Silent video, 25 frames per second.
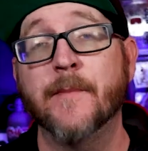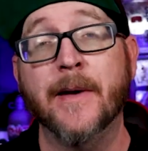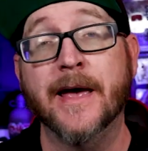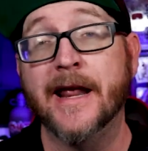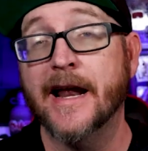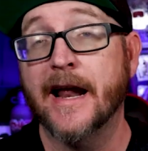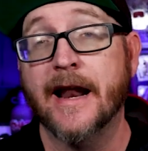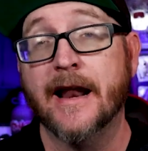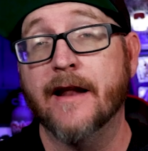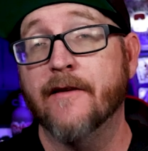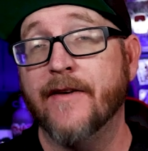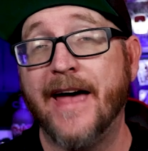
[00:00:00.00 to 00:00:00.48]

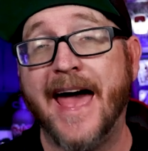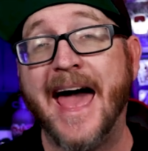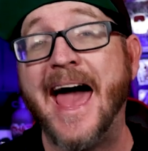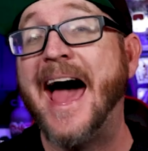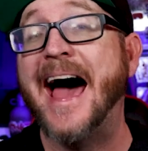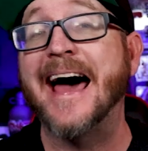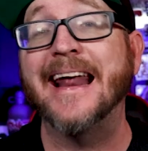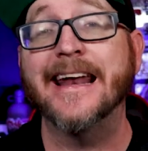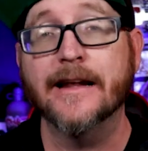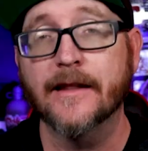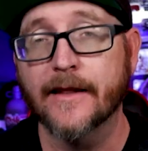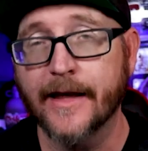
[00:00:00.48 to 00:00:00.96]
may not have
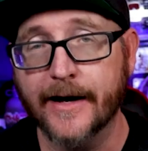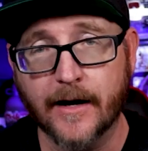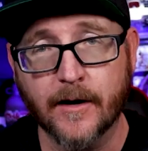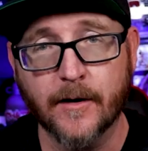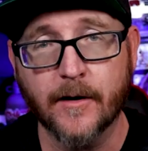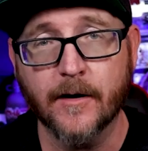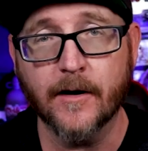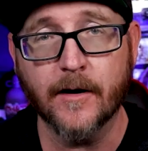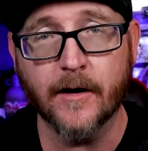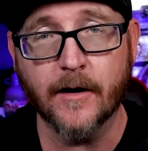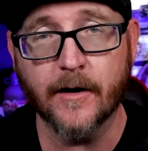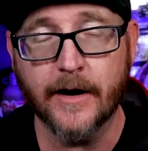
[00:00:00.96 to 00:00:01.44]
added like
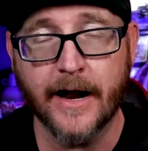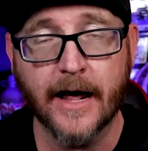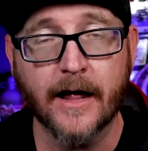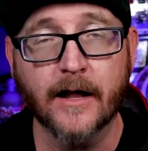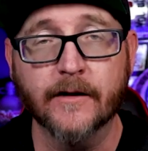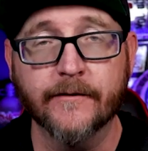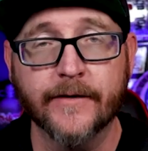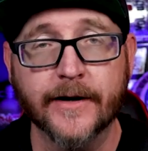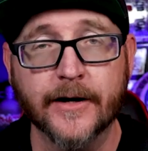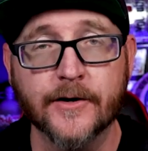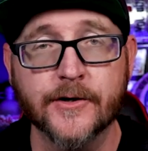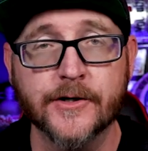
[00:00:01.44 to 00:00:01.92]
a, an
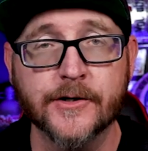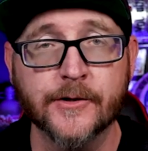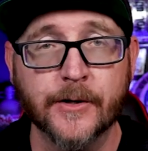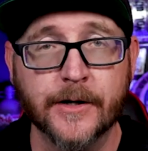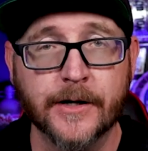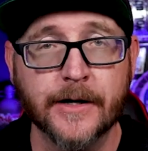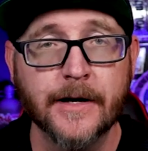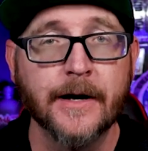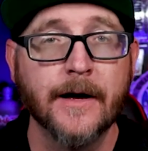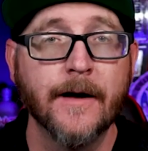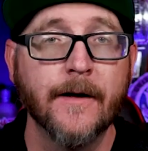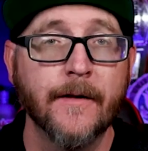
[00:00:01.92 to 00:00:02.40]
elevator to
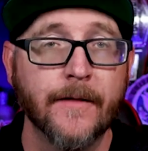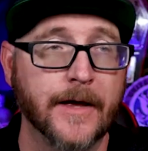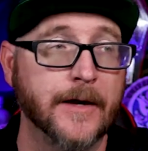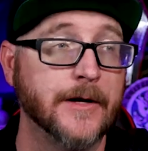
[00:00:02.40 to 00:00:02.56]
it.